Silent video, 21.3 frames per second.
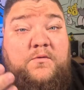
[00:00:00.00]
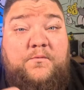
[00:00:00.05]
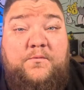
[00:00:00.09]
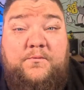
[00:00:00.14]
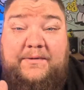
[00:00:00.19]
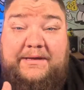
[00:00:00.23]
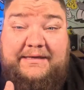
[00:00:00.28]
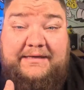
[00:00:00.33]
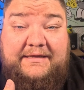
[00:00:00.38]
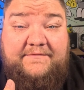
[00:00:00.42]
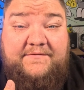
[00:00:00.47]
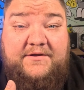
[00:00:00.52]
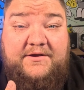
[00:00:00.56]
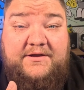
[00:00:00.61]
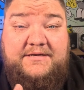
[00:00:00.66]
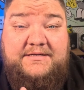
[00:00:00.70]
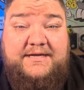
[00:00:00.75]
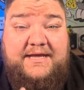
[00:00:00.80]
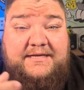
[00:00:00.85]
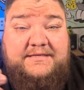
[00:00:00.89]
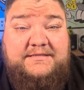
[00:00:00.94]
We live here
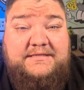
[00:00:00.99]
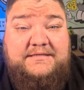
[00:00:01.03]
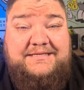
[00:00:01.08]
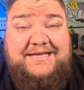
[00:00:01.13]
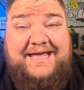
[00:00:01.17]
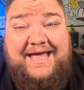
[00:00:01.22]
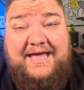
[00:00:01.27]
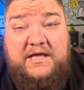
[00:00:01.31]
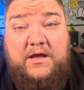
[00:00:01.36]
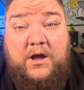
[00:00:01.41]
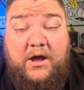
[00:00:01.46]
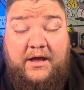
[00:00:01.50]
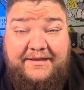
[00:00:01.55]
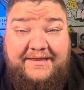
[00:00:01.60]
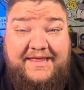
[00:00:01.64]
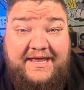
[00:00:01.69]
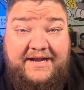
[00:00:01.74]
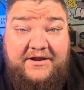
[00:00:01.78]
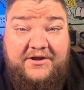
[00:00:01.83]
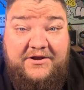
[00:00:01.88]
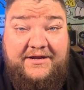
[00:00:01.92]
in Texas. On
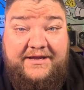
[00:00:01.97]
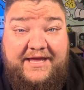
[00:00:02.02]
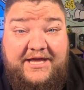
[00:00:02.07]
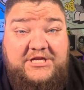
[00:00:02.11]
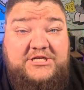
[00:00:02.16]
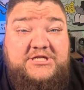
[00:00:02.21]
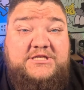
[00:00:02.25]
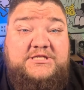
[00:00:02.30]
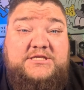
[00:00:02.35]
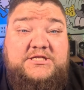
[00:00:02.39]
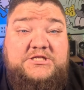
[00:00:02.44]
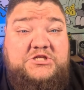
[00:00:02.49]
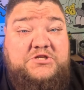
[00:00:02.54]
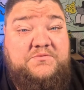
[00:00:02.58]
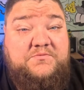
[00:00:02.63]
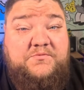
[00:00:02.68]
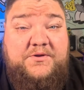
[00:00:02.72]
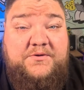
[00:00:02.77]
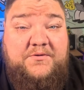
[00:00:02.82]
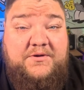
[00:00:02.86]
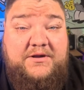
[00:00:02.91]
that irrigation
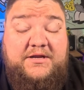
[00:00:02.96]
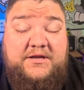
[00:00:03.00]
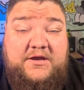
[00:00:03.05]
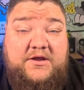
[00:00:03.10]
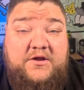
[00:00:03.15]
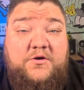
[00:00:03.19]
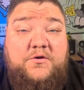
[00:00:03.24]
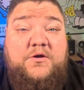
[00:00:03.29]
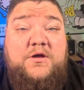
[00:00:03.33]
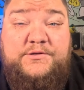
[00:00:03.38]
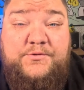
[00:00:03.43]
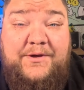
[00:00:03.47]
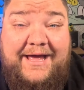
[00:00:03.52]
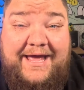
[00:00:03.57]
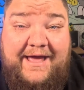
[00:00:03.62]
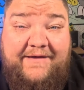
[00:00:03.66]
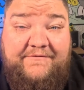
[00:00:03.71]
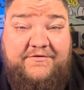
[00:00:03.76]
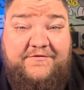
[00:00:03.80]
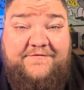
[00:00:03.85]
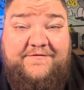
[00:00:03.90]
system, we want to know, do I
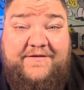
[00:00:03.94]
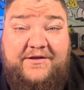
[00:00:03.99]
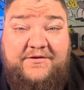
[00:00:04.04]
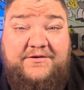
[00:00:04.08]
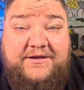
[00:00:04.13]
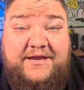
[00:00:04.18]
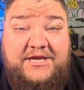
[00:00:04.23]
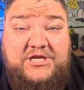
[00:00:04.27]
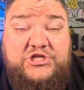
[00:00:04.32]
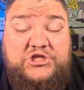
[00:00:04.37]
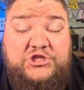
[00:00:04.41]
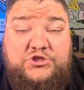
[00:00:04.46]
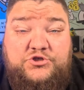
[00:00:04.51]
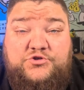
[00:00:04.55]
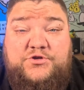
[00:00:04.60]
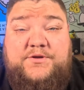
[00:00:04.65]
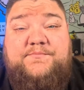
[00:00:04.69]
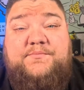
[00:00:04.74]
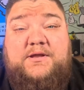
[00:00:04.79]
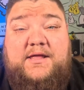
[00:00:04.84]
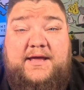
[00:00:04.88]
have a foundation
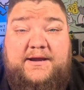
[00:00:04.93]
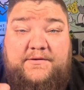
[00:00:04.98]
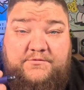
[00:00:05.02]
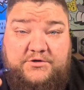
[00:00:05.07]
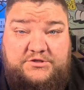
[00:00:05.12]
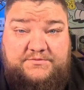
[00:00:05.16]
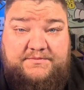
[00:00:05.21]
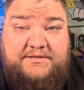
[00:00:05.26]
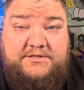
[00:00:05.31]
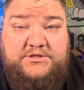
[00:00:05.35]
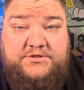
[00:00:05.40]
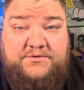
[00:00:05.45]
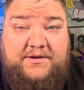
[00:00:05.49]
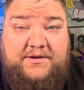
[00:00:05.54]
drip line? Which means,